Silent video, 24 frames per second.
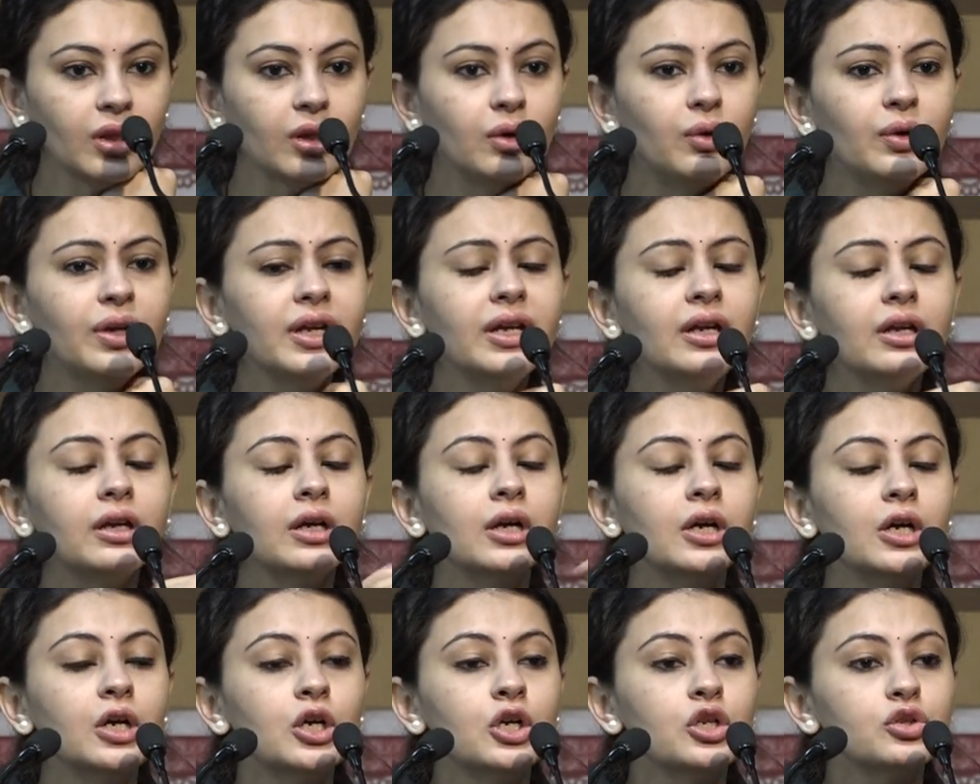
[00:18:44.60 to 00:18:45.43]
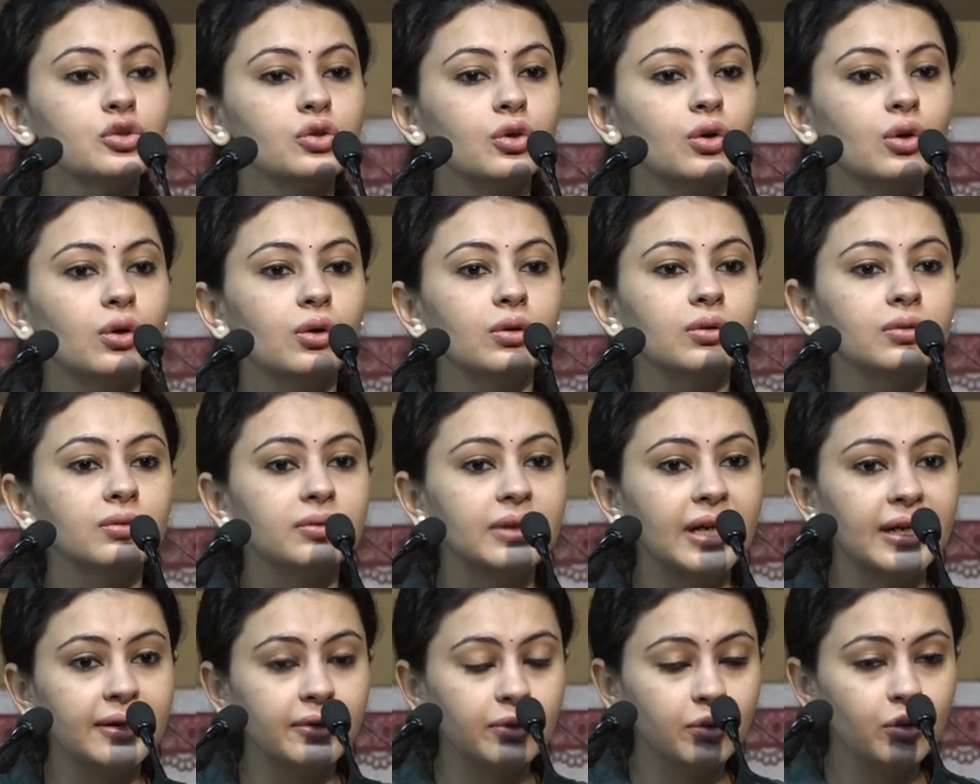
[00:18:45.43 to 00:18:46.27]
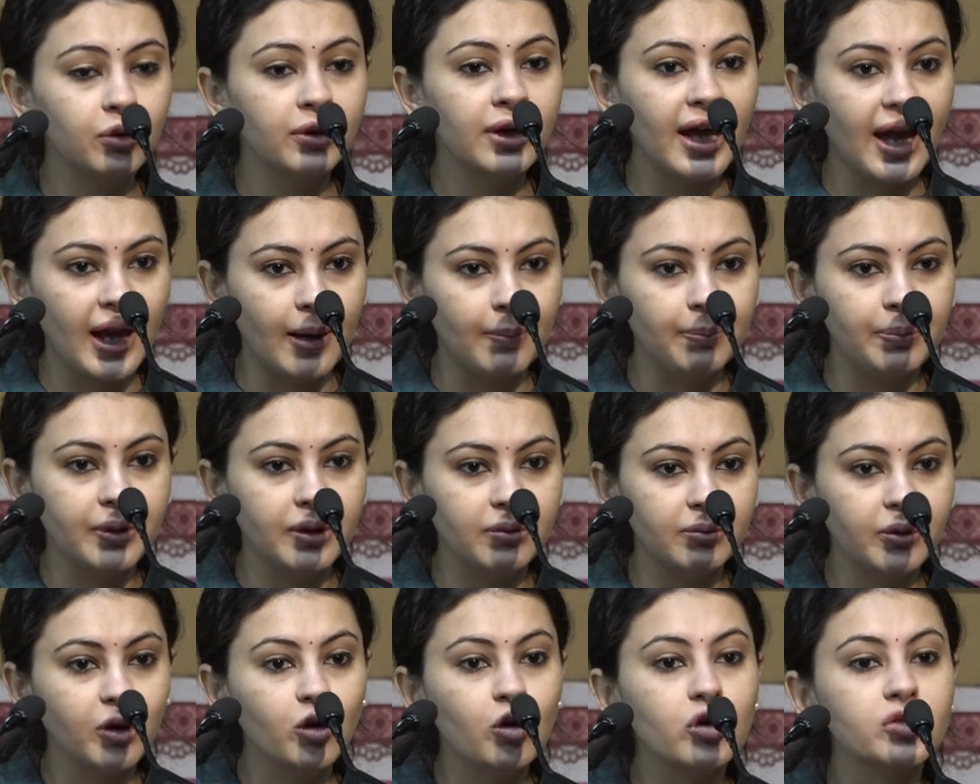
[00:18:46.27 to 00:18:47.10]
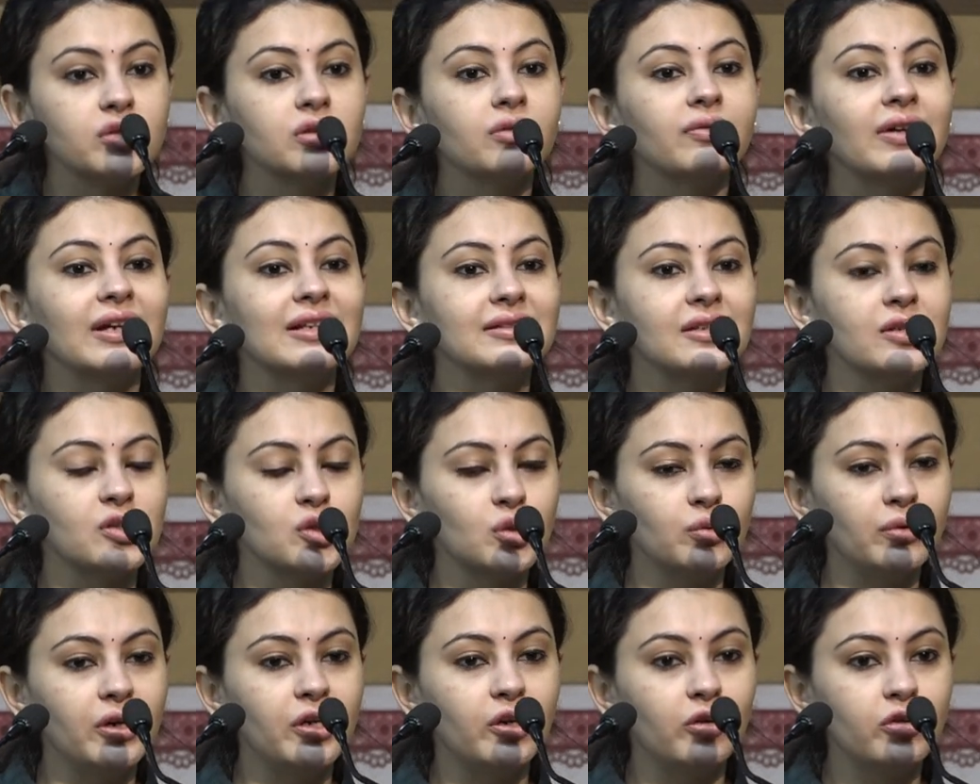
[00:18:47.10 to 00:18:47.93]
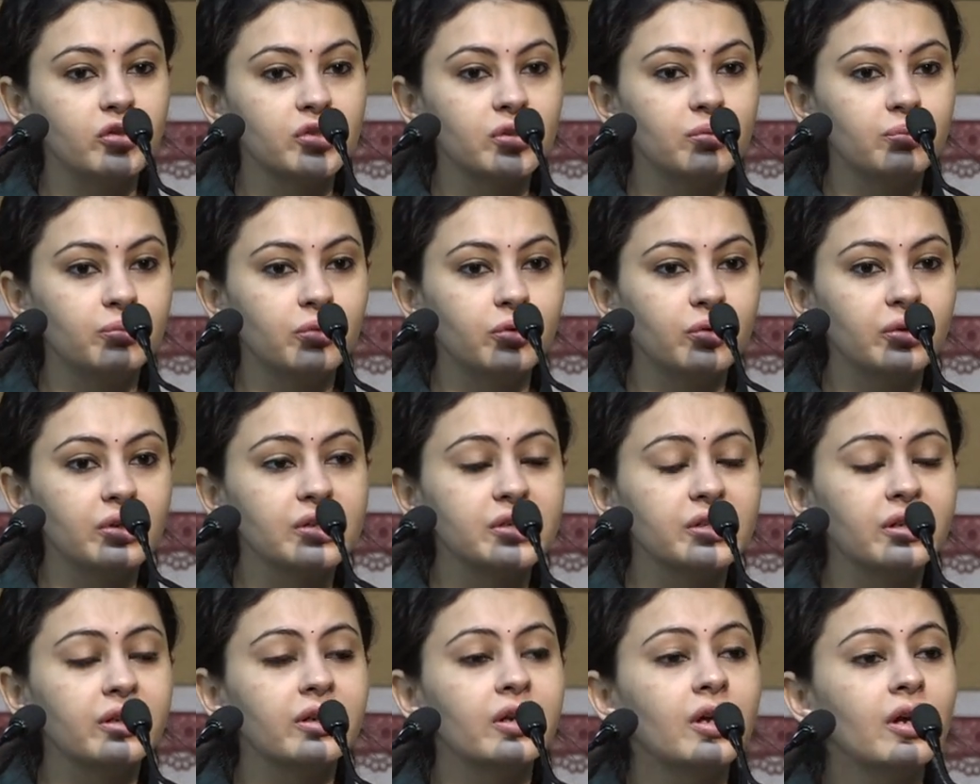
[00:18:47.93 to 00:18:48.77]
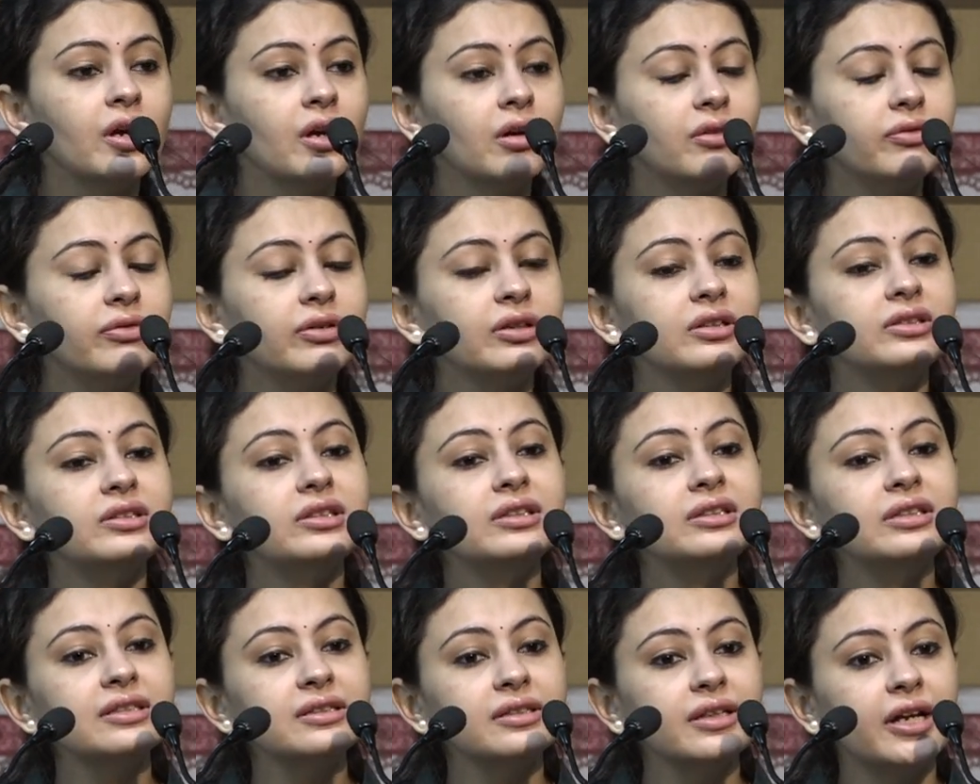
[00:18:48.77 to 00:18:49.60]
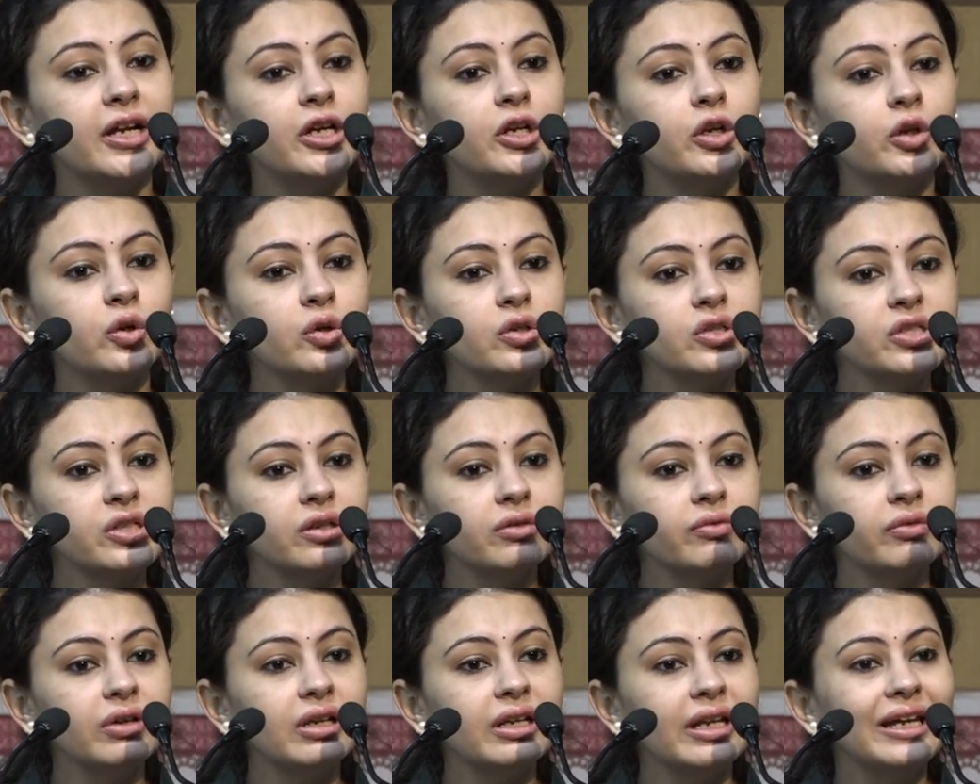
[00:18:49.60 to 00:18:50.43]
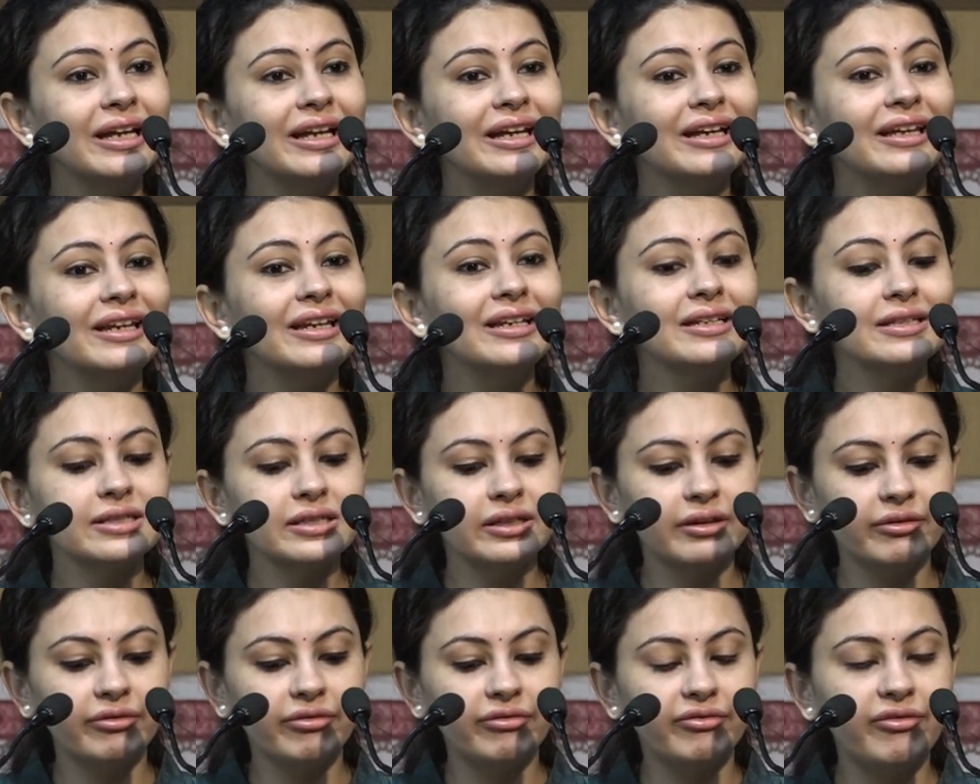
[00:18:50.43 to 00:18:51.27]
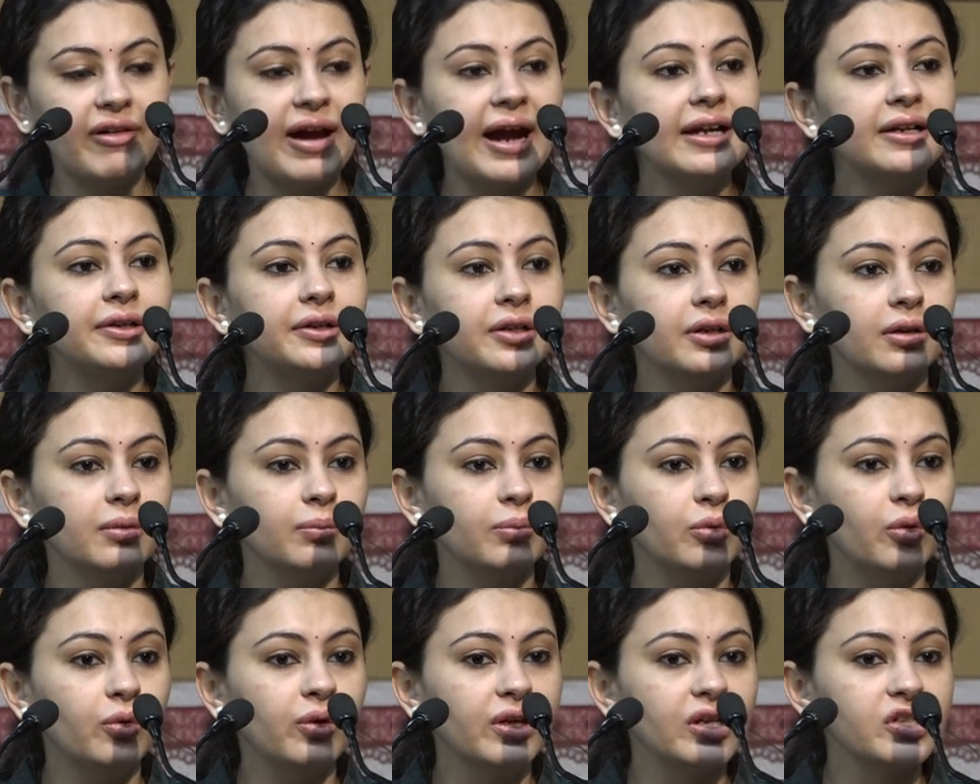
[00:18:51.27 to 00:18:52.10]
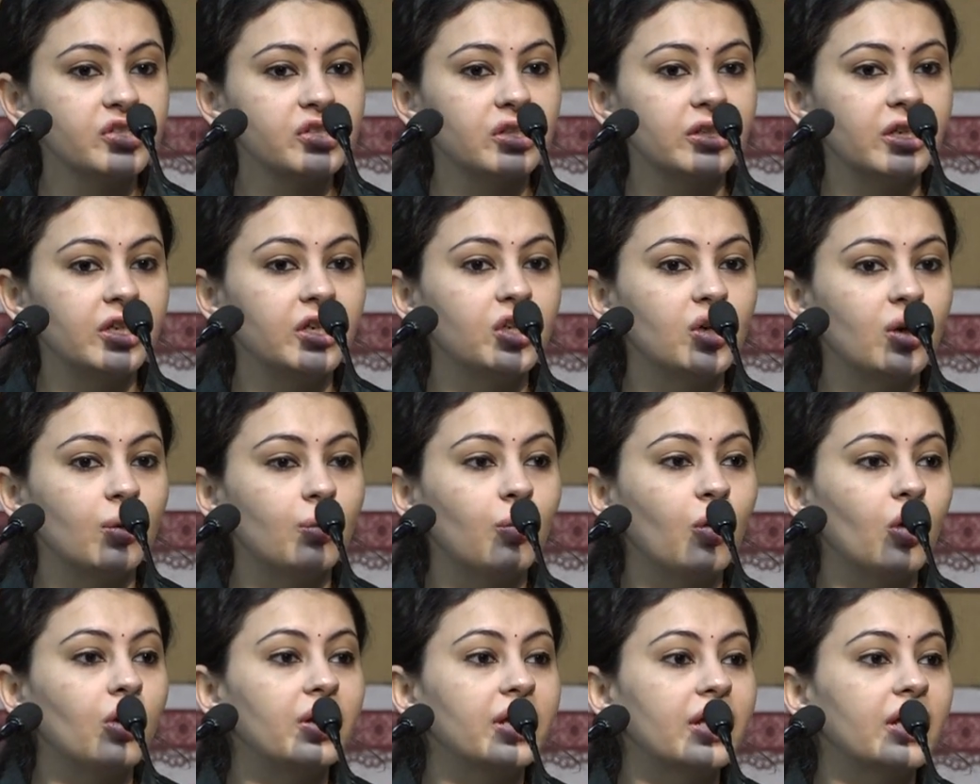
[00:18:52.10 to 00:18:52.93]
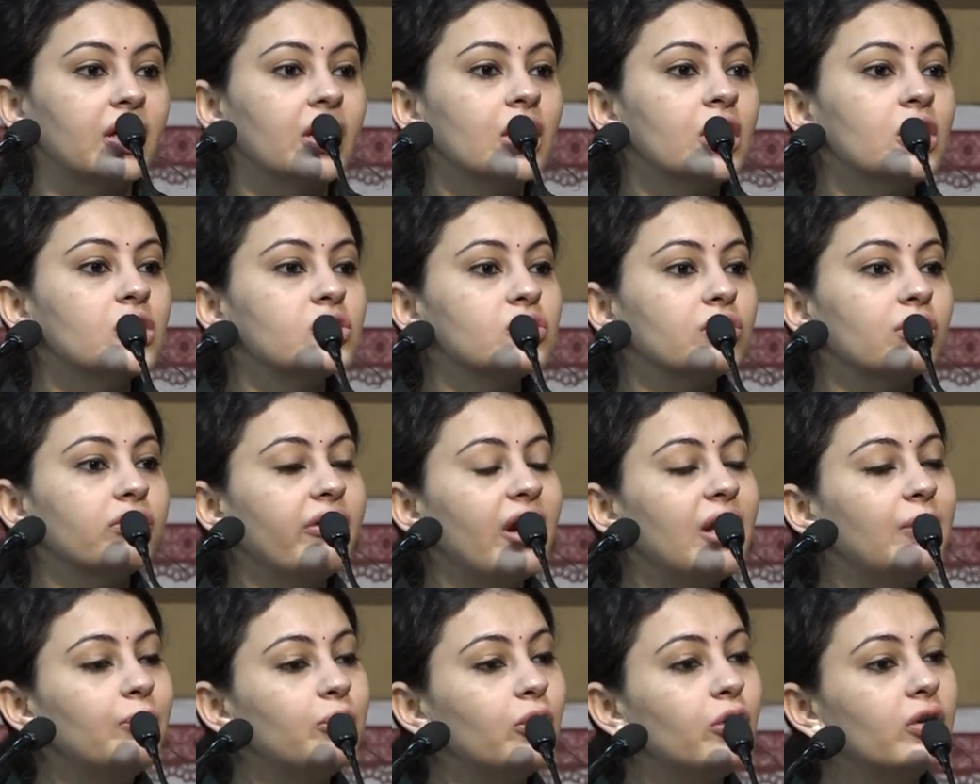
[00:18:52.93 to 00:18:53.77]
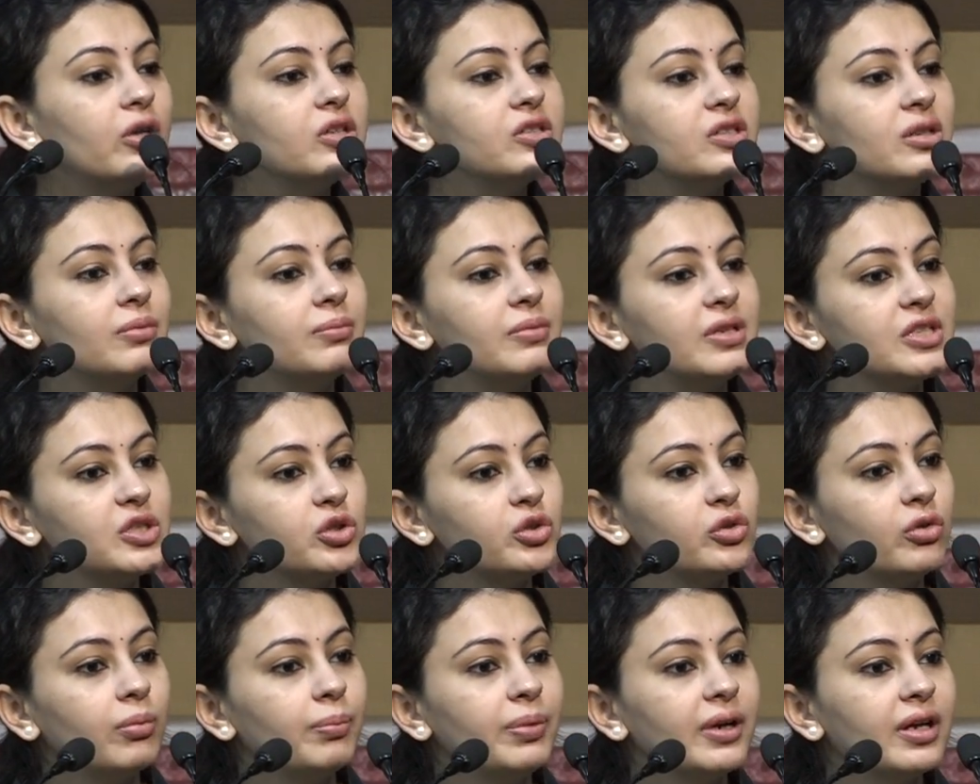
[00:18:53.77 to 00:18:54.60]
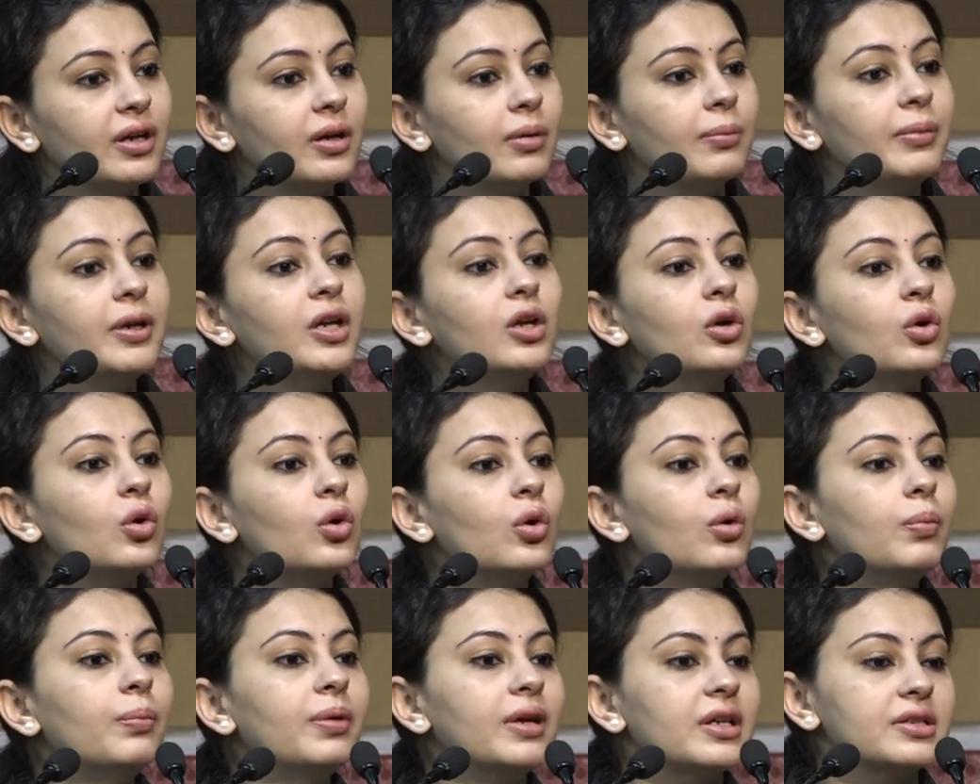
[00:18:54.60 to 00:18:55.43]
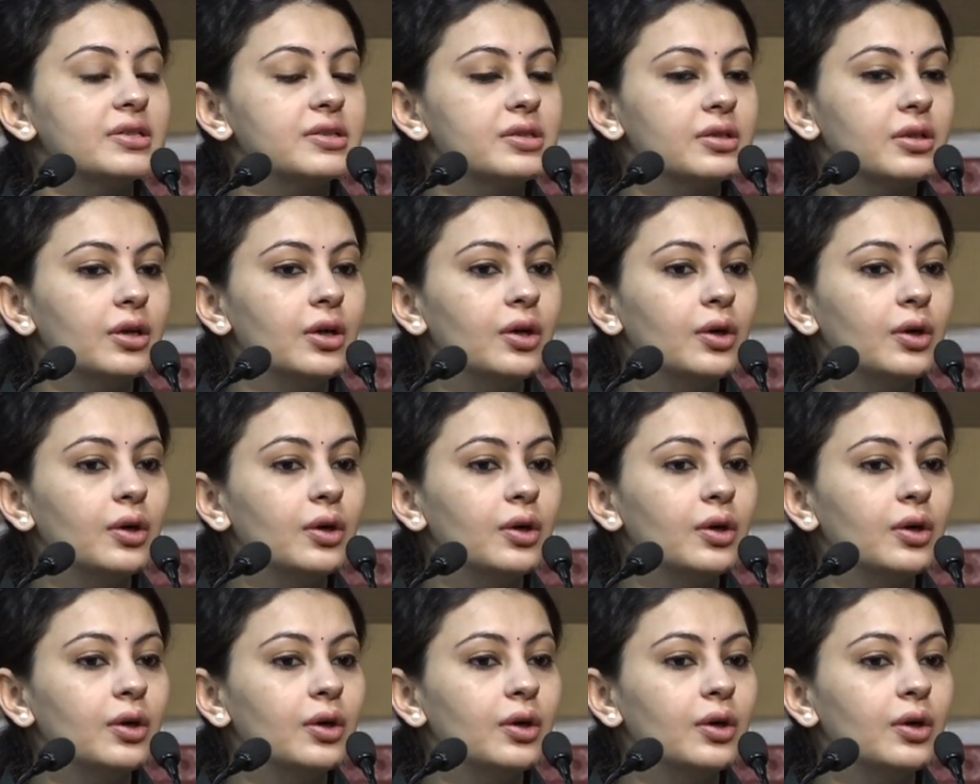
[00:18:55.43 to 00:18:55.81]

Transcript: okay so that could happen because of excessive androgen production further this androgen will increase the fat production in your body so fat production means you're becoming obese